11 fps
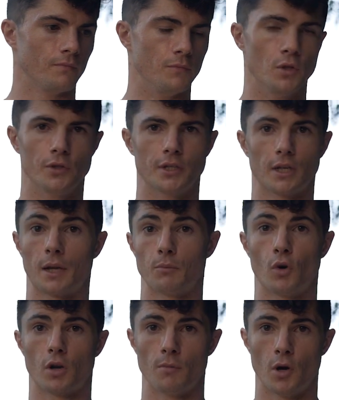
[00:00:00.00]
music, like
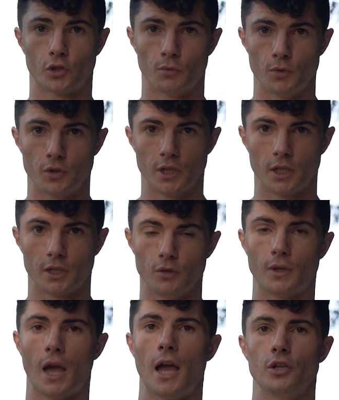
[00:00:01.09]
more commercial music, you
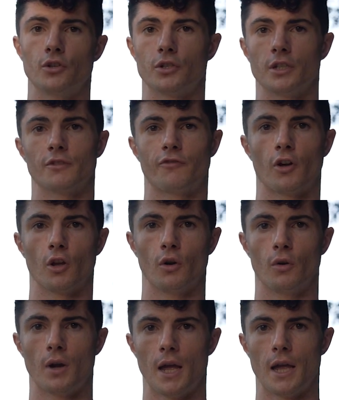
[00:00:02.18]
just need to
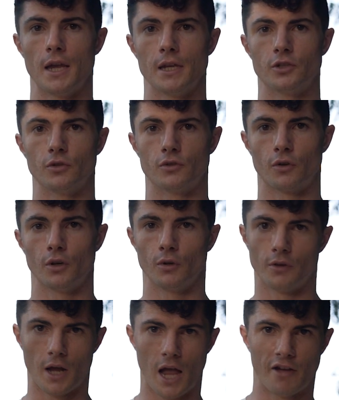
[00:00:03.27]
follow a tutorial
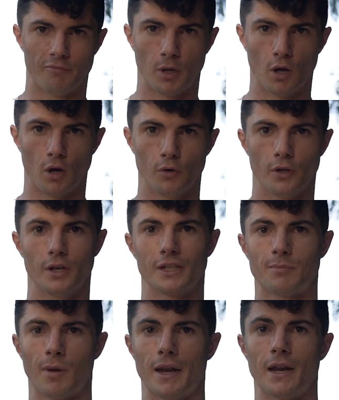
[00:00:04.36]
that I have below that will
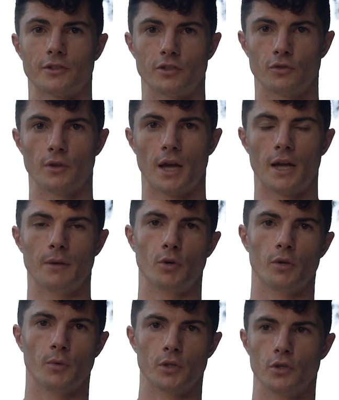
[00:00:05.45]
explain how to do that and put
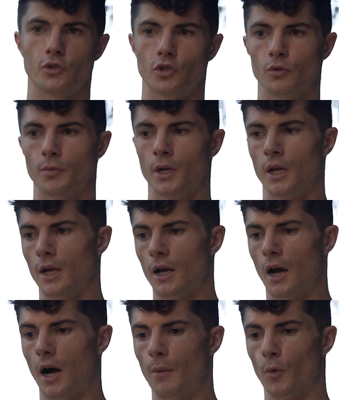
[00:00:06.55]
them on YouTube.
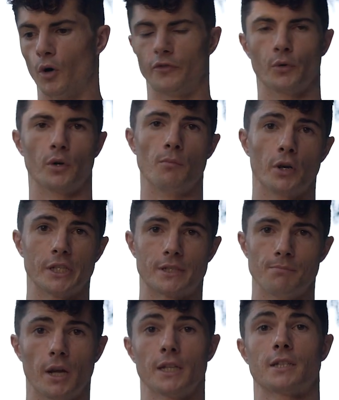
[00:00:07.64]
Or if you want to
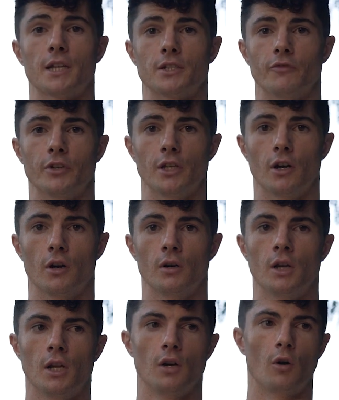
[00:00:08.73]
monetize your video
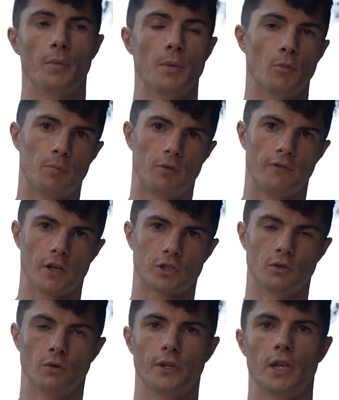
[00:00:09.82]
or be more
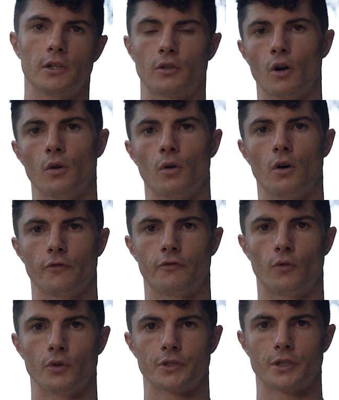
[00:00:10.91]
professional, then go
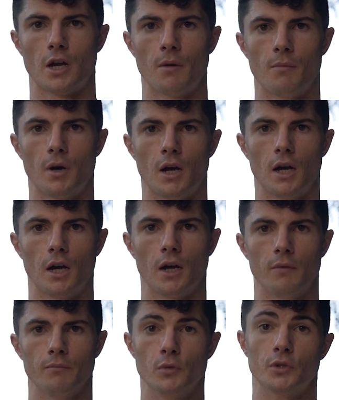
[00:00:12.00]
for some
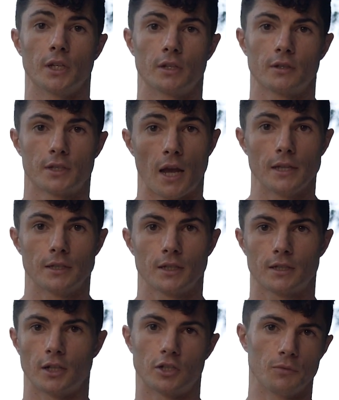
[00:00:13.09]
music sites
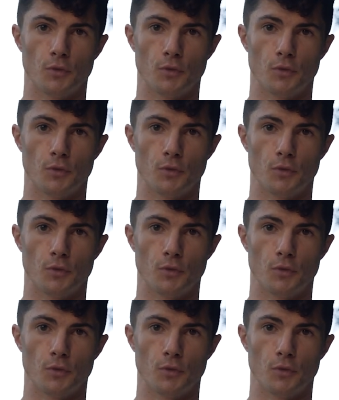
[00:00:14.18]
such as